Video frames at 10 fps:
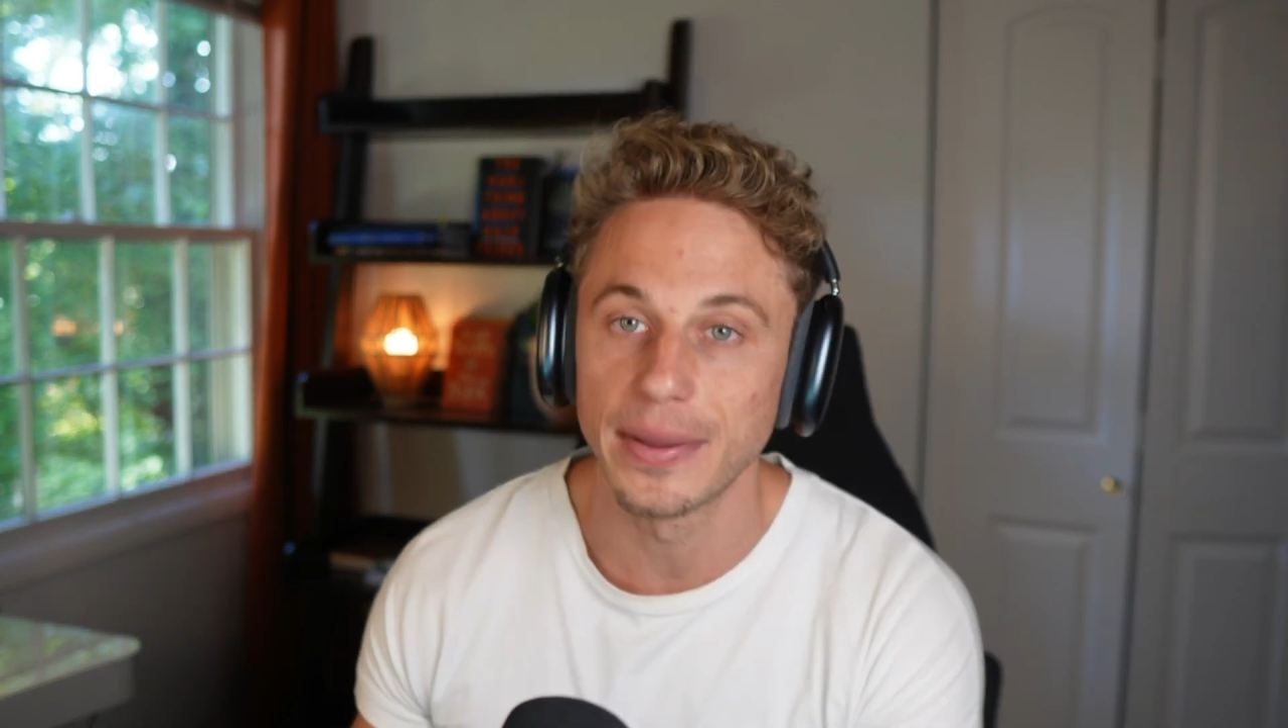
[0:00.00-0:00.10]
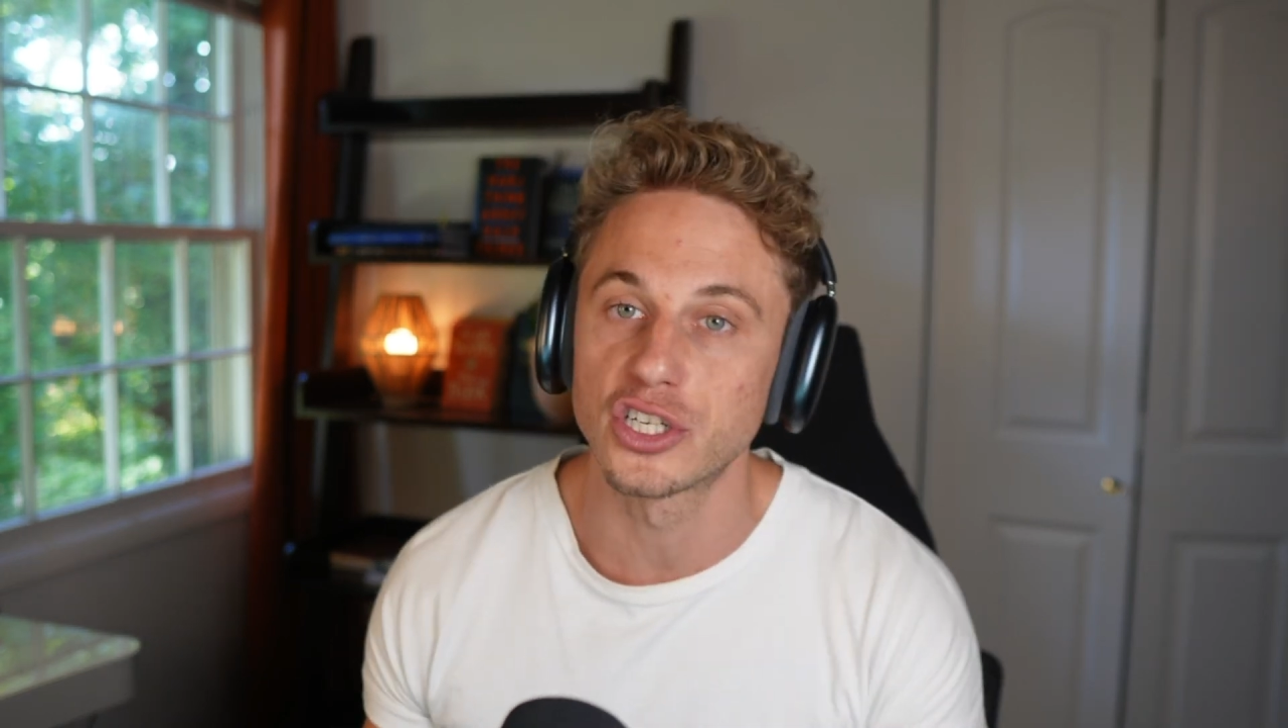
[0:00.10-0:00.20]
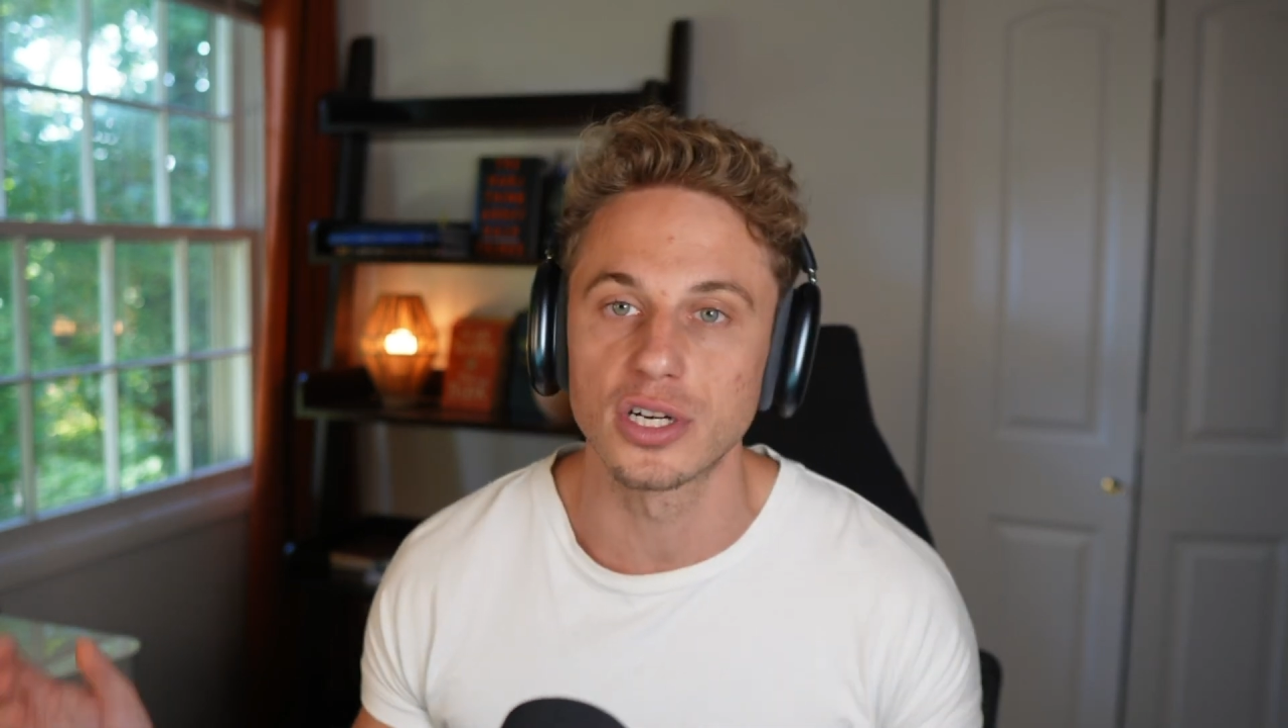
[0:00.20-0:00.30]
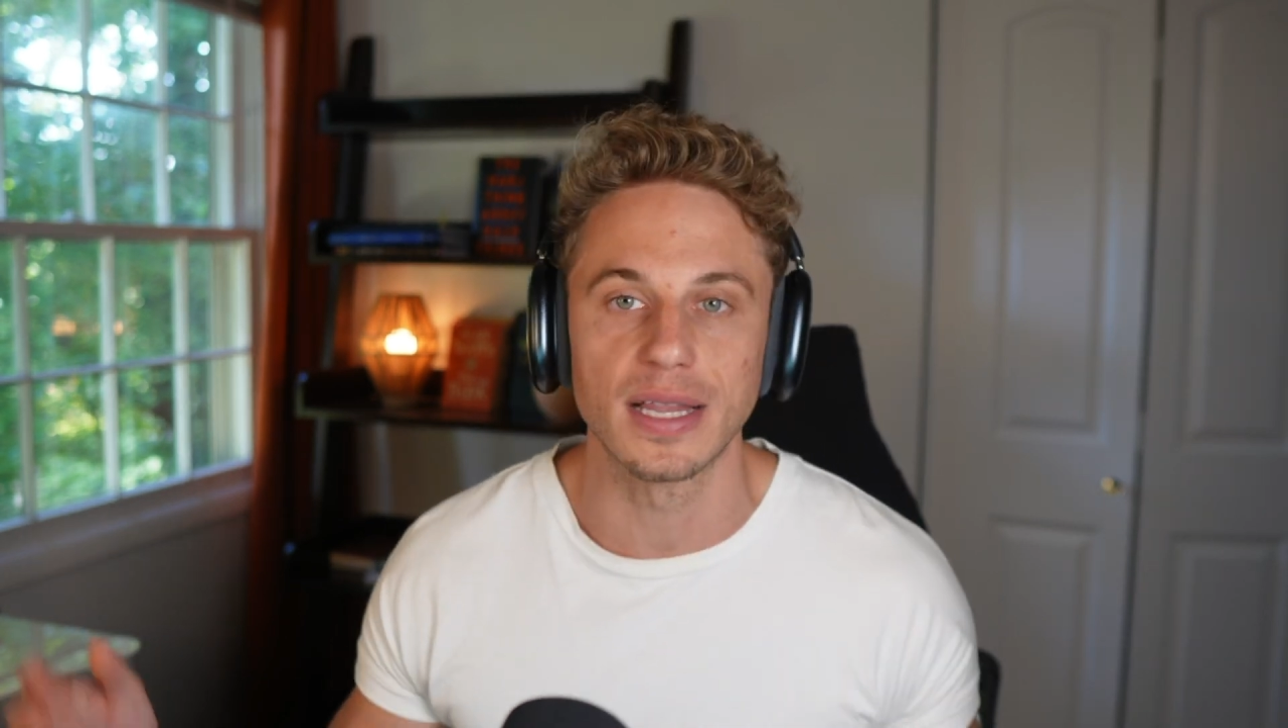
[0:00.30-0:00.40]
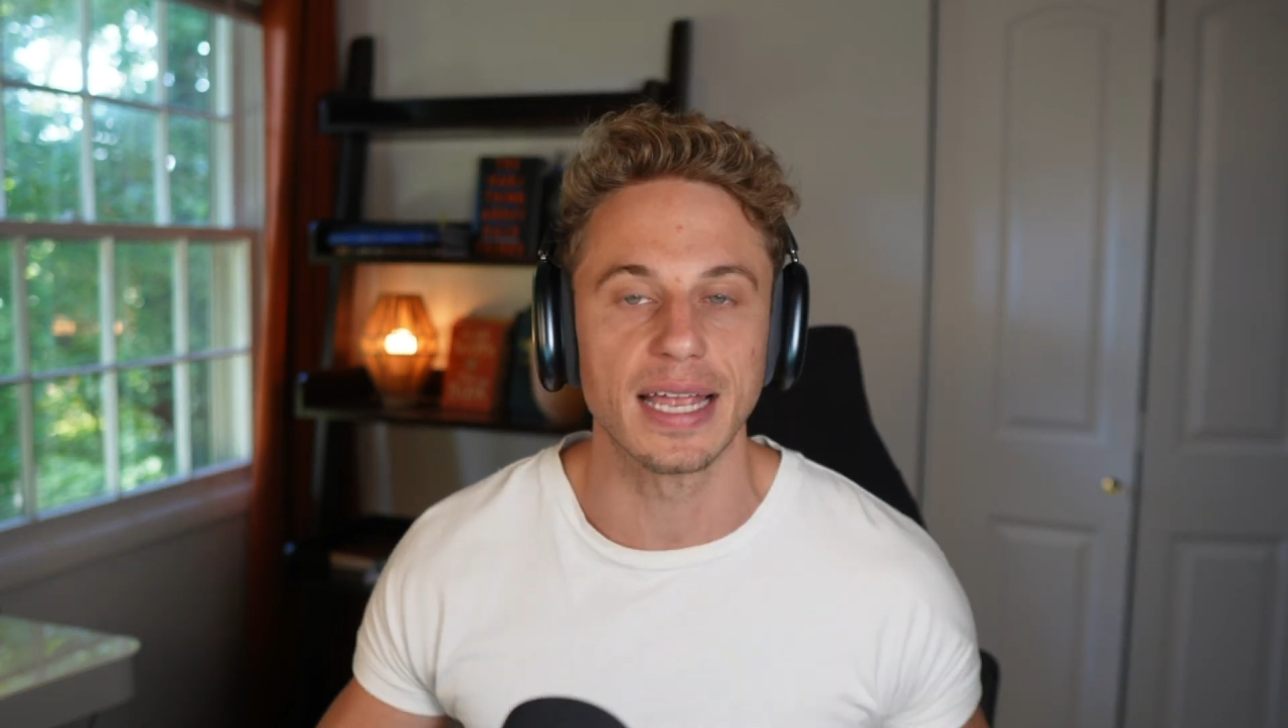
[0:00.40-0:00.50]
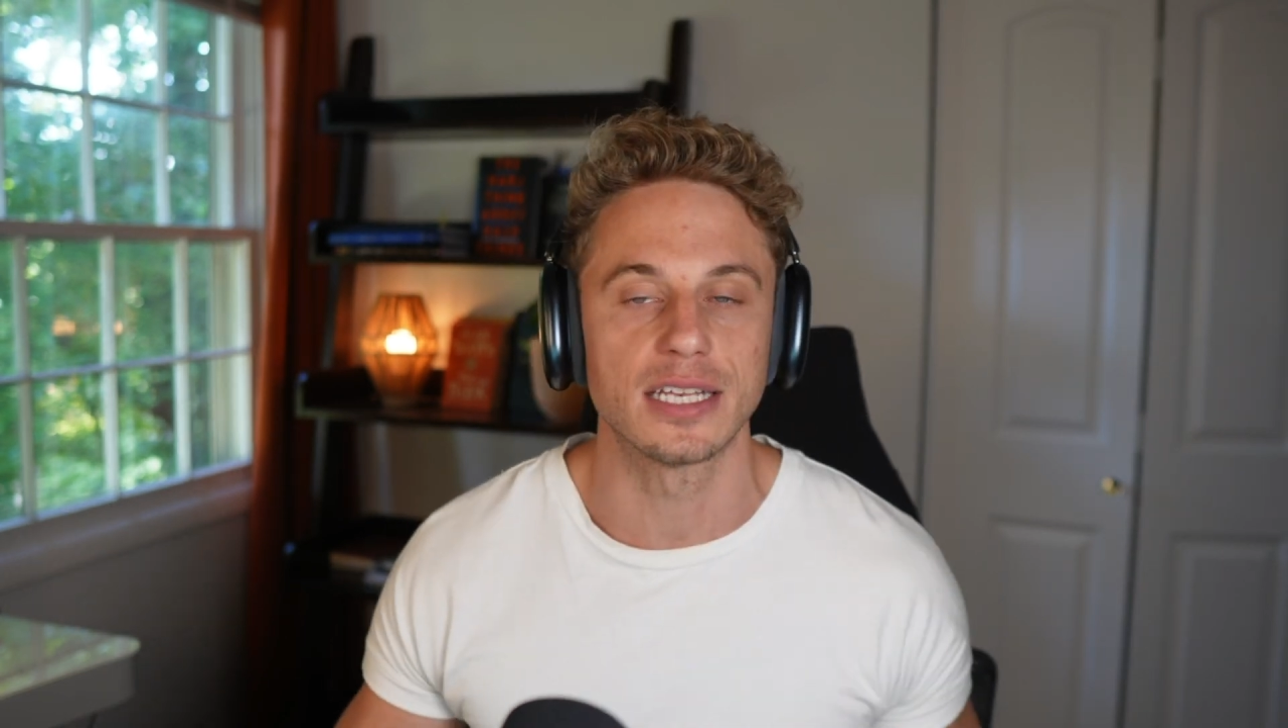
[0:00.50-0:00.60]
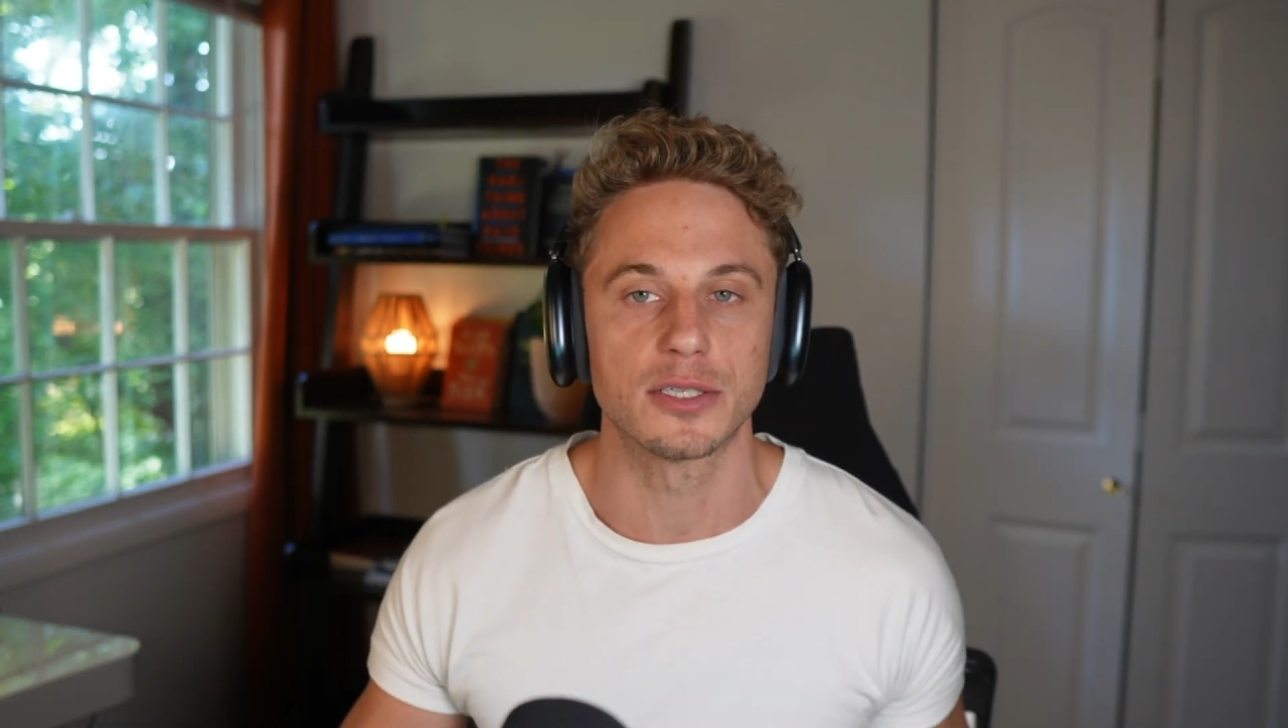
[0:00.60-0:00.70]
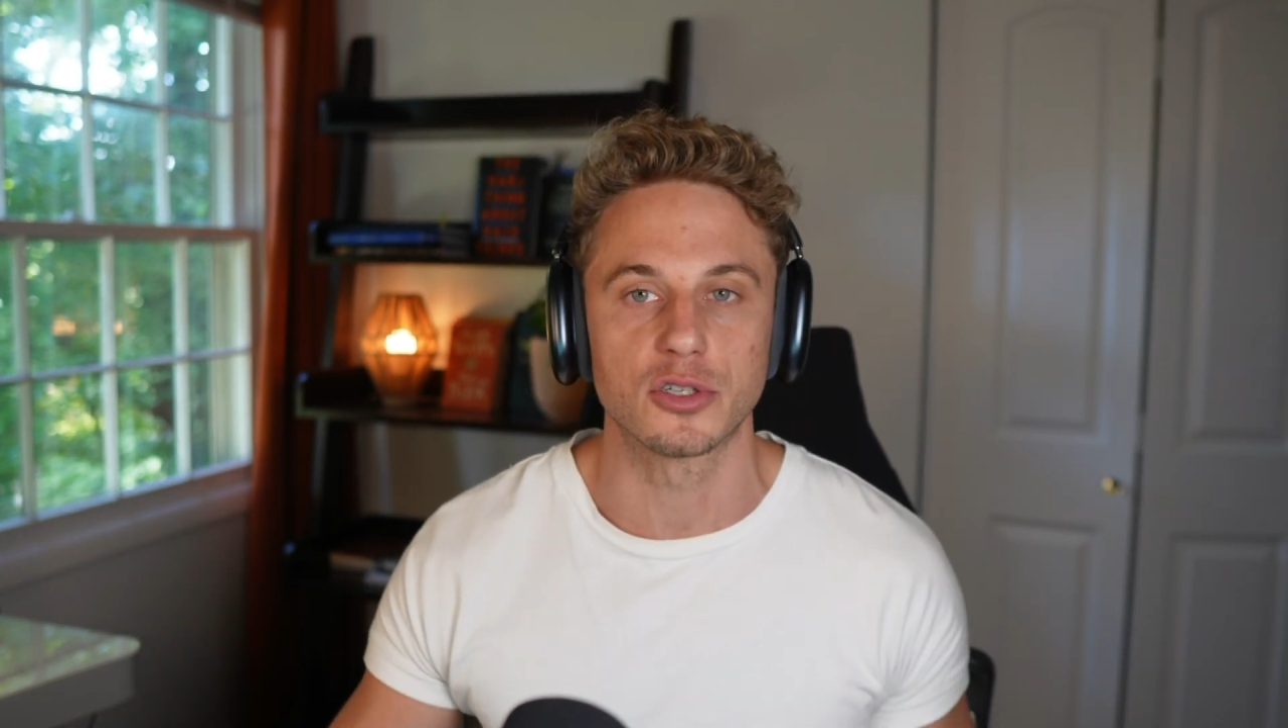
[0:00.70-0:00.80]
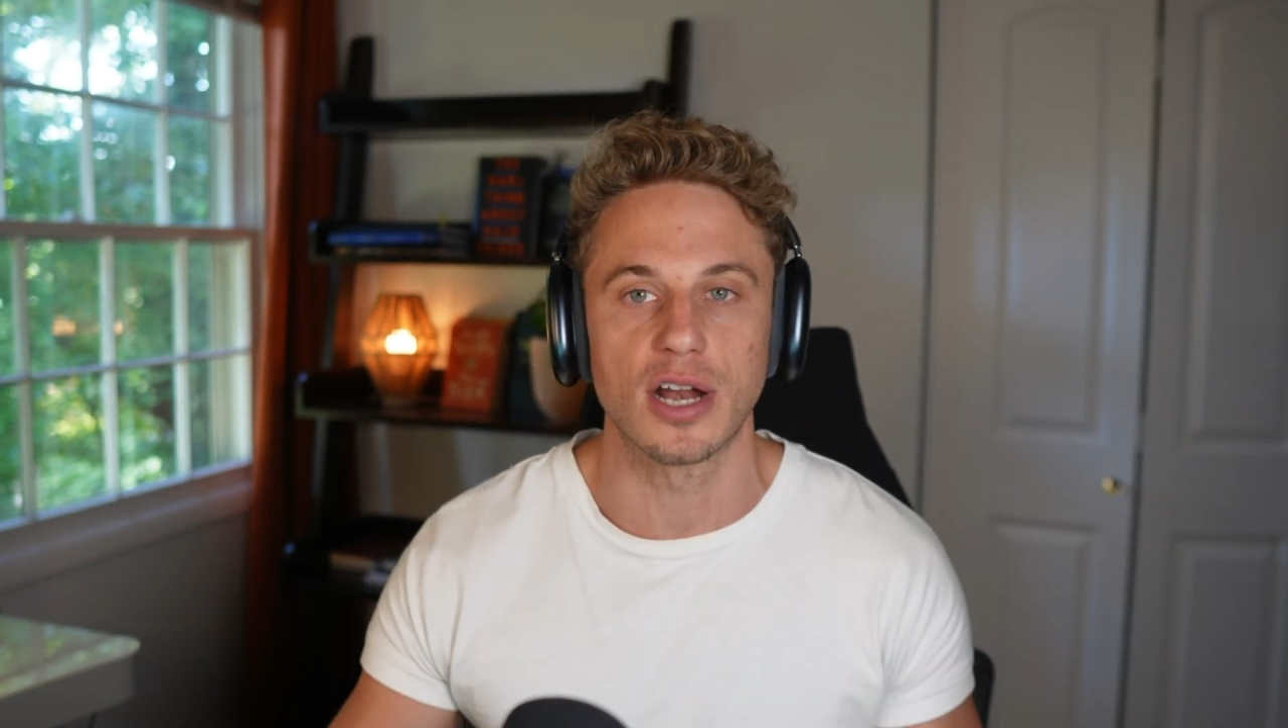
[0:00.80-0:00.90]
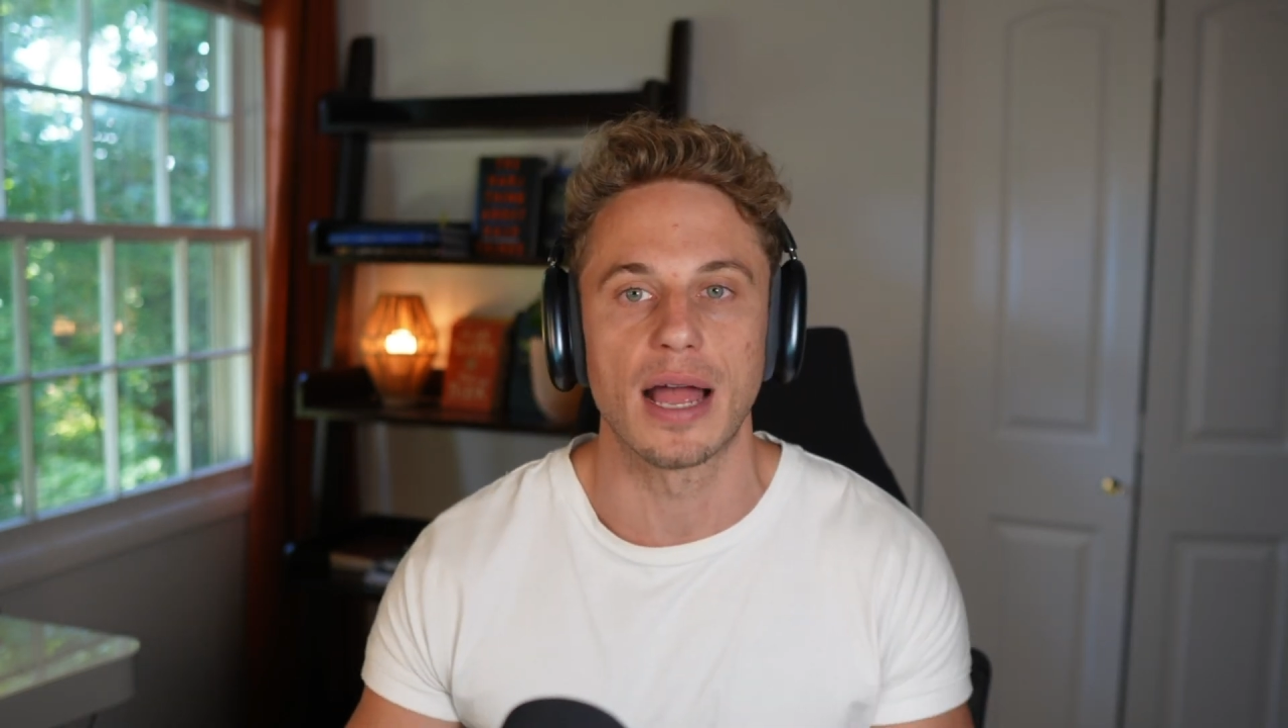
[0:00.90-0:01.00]
Make sure to like and
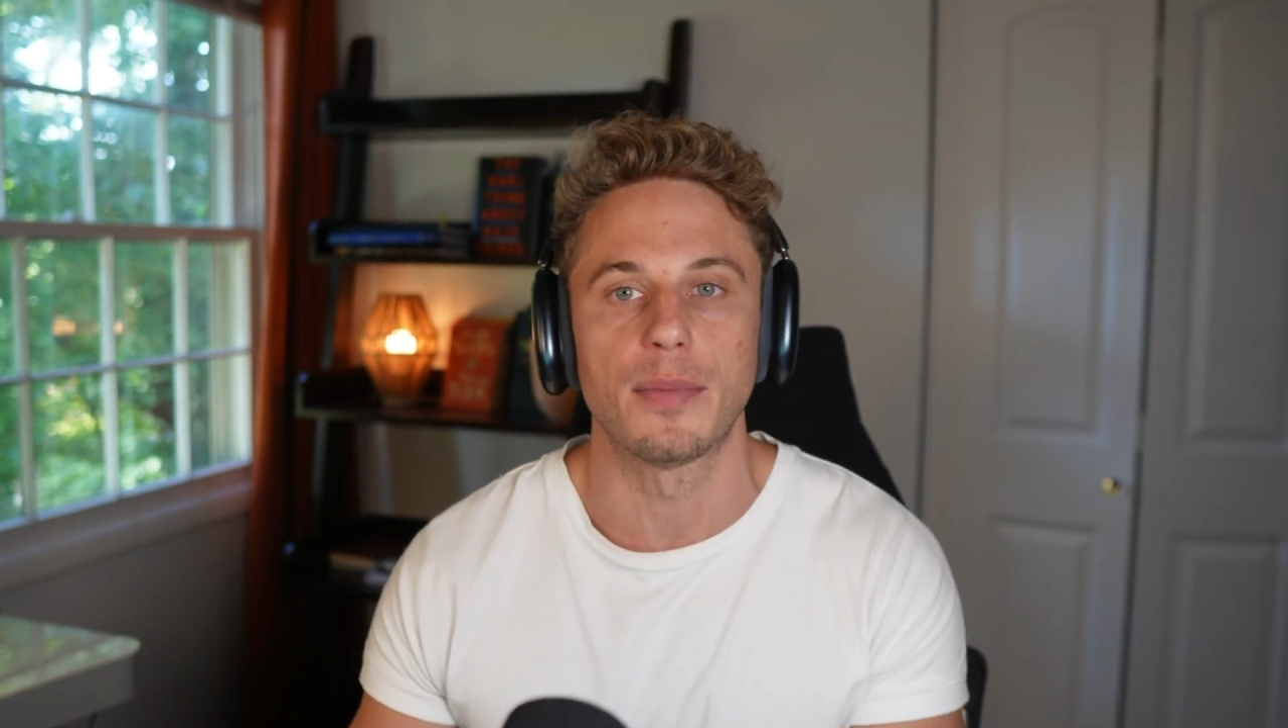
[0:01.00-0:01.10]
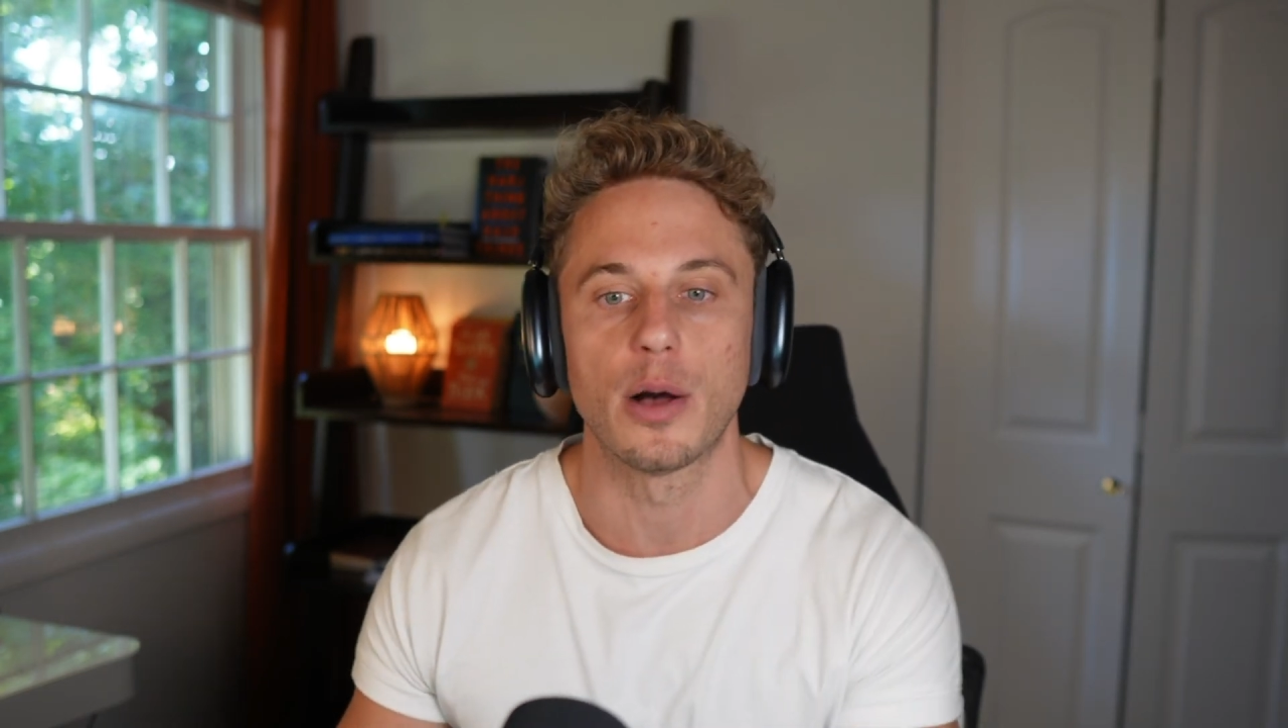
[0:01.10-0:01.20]
subscribe.